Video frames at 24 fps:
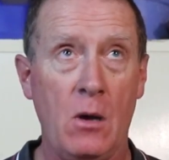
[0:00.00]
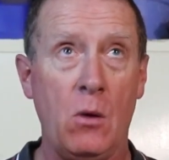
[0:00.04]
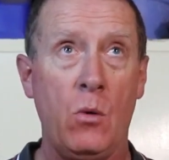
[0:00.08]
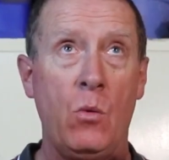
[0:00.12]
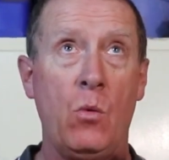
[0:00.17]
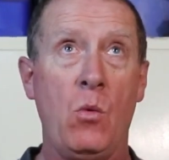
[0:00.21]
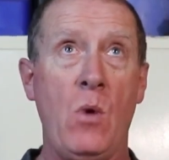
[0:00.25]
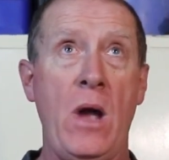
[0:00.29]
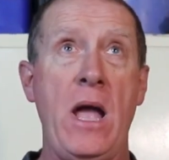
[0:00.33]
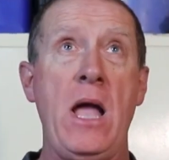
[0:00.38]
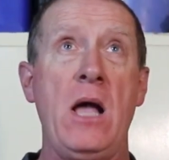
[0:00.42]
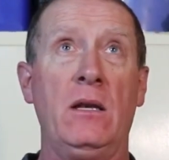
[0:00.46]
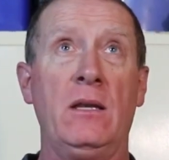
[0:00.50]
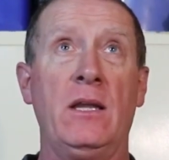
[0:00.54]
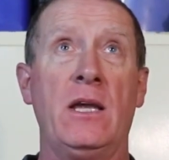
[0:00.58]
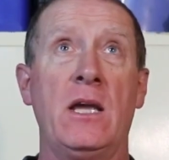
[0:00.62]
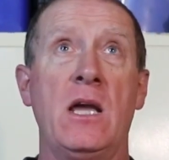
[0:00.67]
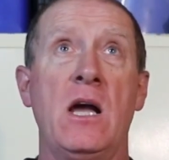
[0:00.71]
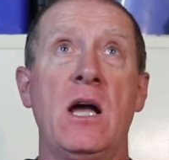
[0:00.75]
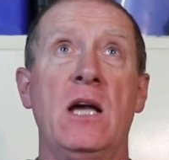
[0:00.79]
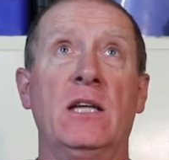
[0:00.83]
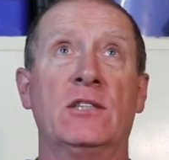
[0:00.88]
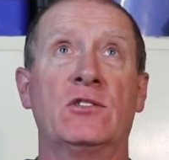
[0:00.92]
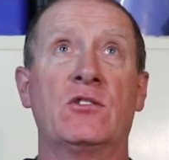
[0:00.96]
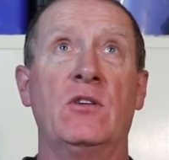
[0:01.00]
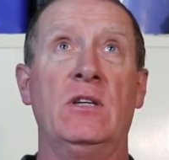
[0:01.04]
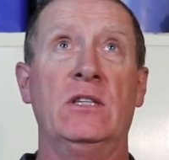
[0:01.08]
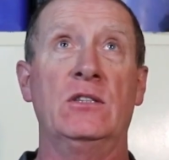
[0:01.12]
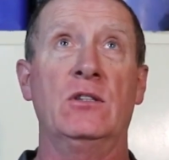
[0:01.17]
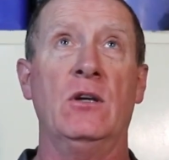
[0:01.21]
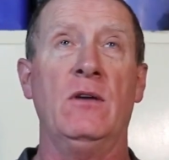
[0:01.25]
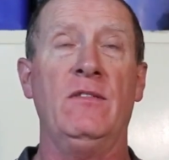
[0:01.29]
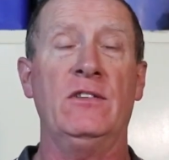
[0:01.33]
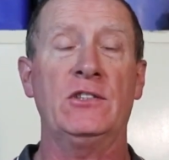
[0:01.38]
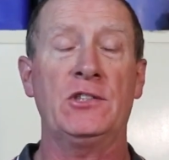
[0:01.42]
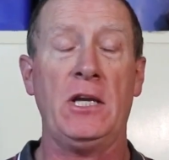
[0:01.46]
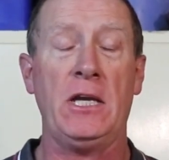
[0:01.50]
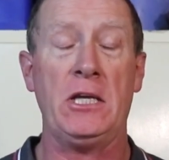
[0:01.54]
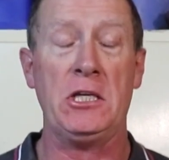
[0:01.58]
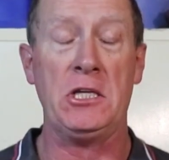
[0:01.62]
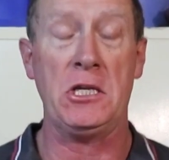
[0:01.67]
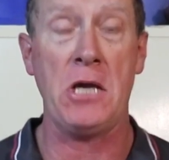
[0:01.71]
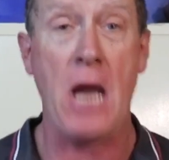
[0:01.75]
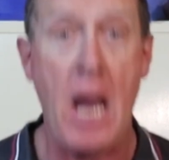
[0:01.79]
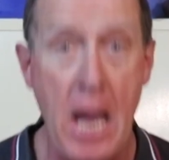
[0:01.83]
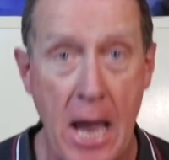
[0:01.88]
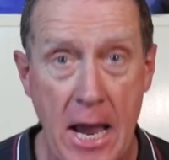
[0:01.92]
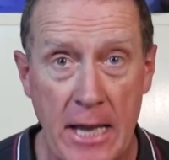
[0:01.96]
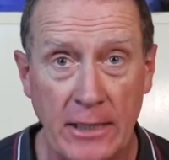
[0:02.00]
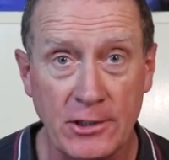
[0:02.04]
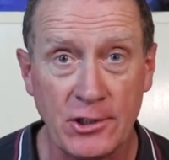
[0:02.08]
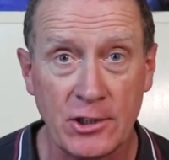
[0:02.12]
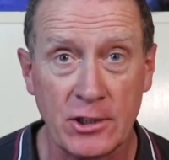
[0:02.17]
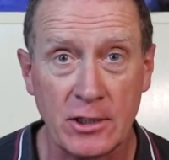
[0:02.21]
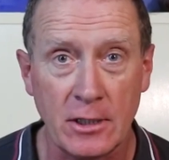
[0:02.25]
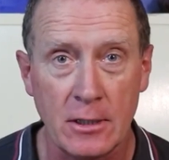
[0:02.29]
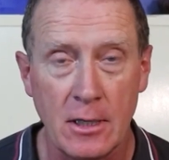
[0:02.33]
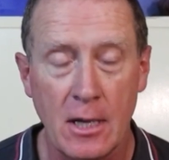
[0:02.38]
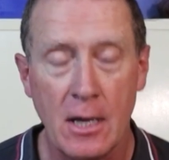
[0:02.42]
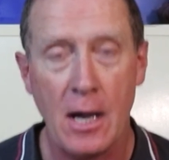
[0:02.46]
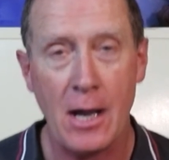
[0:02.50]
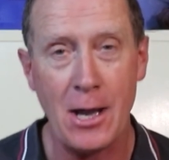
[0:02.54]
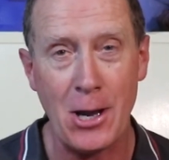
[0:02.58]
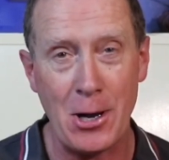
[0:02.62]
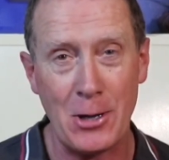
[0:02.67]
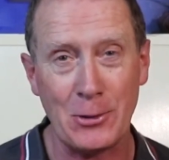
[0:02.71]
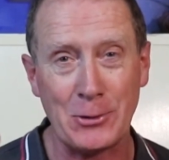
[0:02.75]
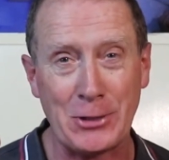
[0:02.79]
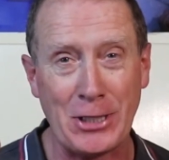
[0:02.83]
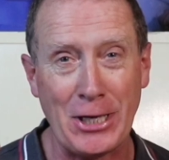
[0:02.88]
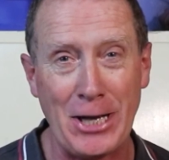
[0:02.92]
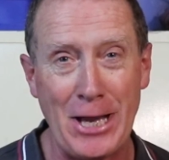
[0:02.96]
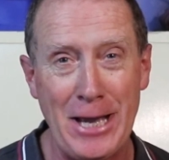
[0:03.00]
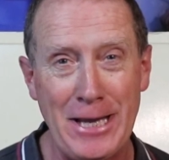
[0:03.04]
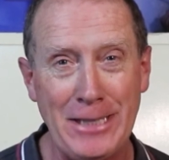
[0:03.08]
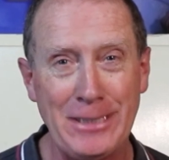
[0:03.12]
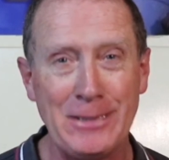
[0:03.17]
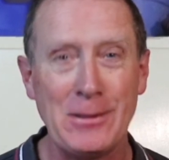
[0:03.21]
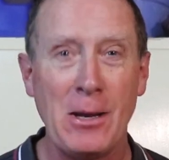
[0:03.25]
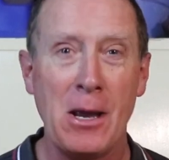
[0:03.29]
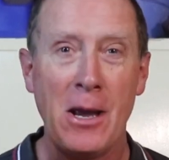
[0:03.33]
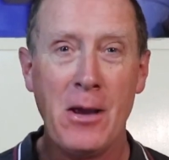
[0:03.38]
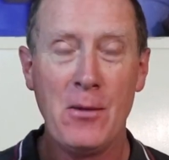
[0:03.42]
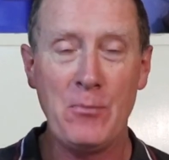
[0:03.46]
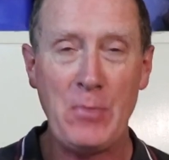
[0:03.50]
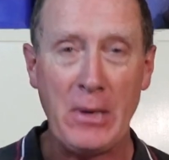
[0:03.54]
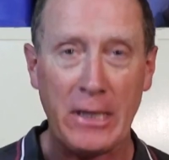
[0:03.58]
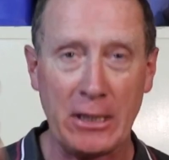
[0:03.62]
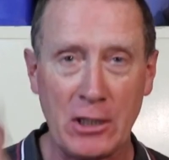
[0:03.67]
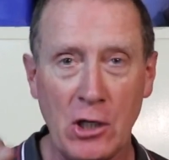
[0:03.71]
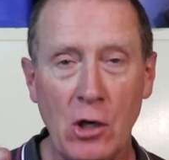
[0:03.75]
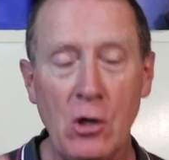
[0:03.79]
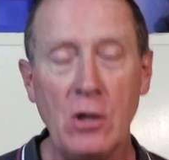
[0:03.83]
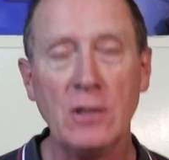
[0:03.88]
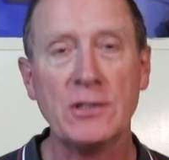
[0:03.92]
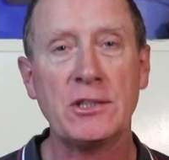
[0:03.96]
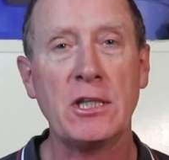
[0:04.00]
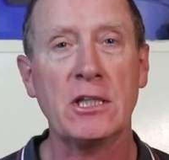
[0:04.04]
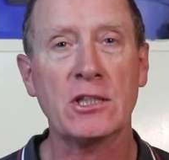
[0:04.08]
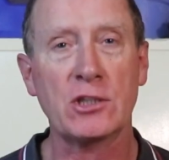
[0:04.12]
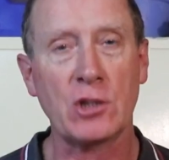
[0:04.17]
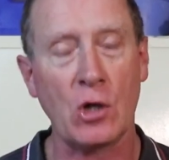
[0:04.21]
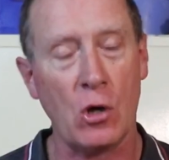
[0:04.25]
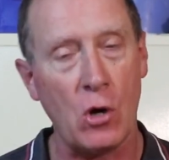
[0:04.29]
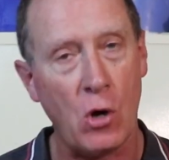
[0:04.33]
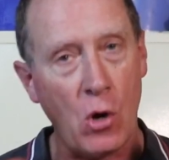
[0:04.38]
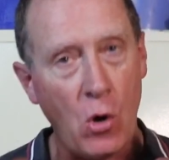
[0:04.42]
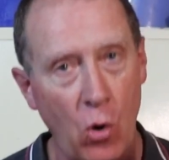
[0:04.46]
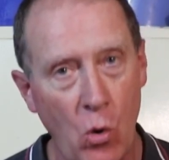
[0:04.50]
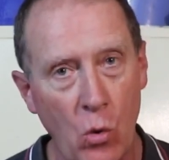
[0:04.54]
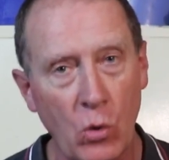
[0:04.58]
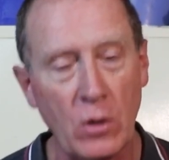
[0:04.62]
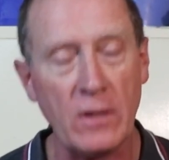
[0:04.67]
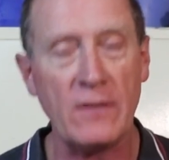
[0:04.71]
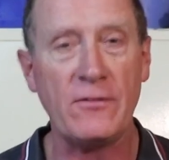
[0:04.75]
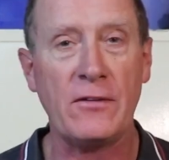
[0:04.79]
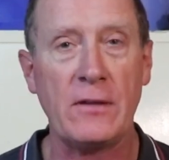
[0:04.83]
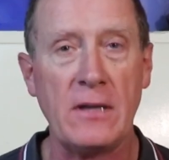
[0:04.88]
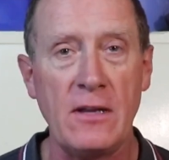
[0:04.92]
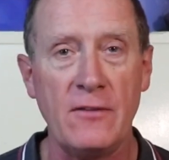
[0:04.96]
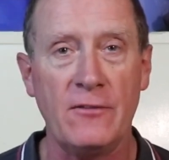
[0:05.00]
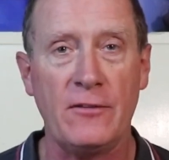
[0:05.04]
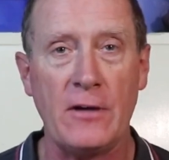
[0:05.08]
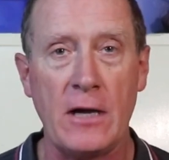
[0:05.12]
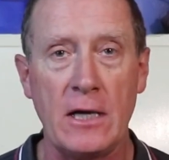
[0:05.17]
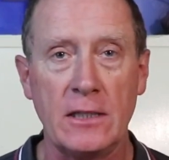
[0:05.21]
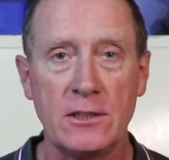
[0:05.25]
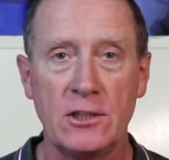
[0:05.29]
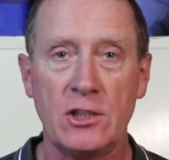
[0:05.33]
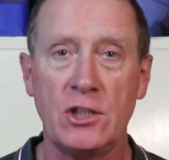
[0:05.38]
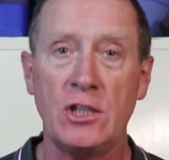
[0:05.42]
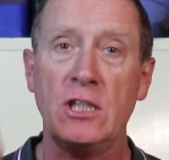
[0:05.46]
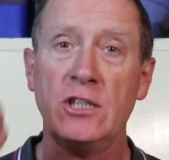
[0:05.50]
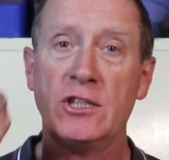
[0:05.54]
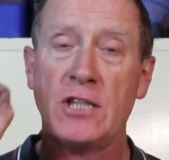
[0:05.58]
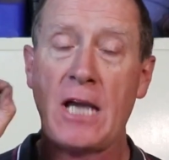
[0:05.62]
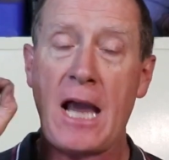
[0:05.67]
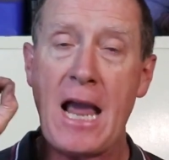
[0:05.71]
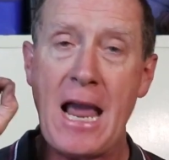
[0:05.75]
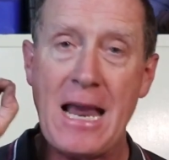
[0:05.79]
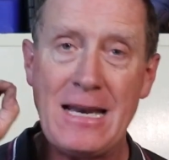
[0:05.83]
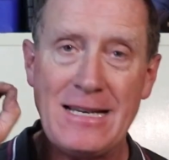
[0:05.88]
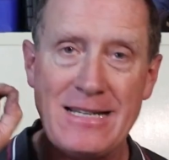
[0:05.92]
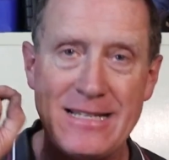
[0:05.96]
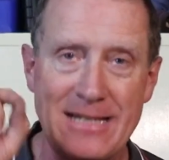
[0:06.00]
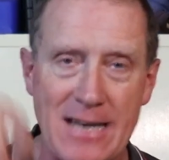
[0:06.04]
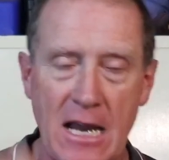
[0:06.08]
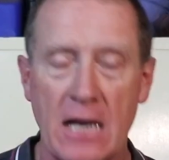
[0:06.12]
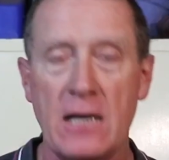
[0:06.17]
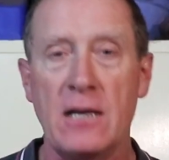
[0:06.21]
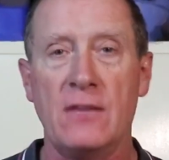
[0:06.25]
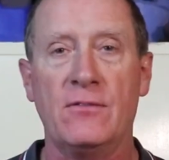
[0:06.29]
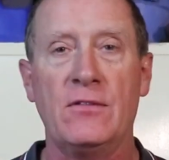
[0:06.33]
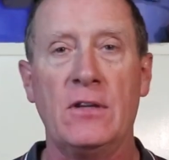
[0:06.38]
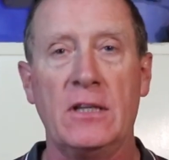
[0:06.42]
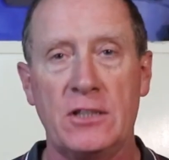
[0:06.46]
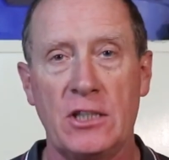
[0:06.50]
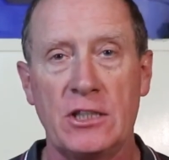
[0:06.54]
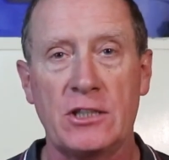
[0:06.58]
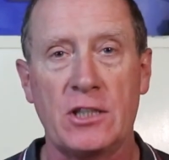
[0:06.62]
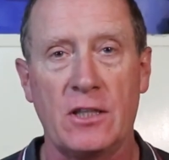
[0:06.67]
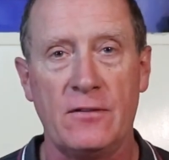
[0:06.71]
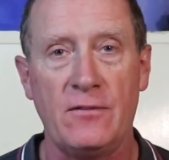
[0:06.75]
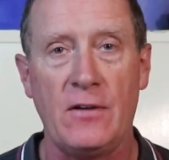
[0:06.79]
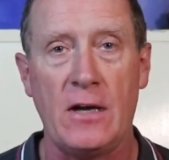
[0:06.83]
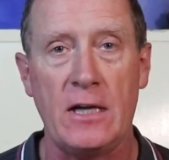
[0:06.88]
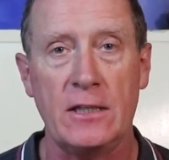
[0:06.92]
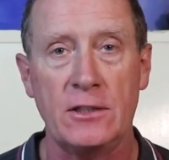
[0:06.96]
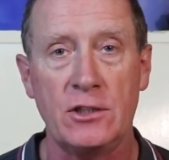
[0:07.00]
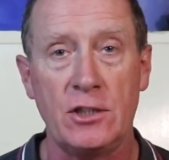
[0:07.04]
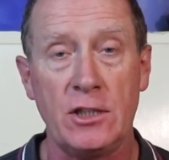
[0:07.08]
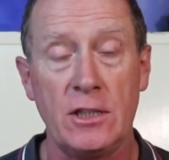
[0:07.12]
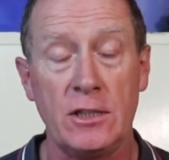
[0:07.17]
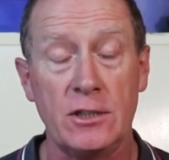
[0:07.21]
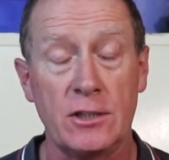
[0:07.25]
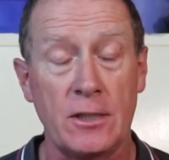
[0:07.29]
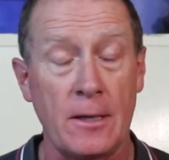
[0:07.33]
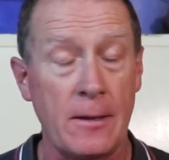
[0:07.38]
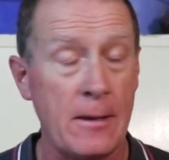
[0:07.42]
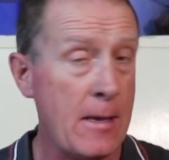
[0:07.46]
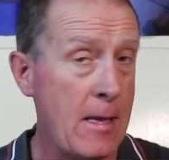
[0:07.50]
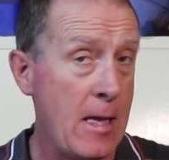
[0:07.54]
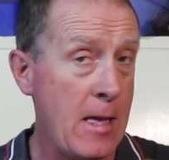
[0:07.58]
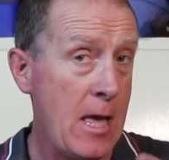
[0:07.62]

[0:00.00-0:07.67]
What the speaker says: Well, the answer is obviously yes, okay, because it's got all of the advantages and none of the disadvantages.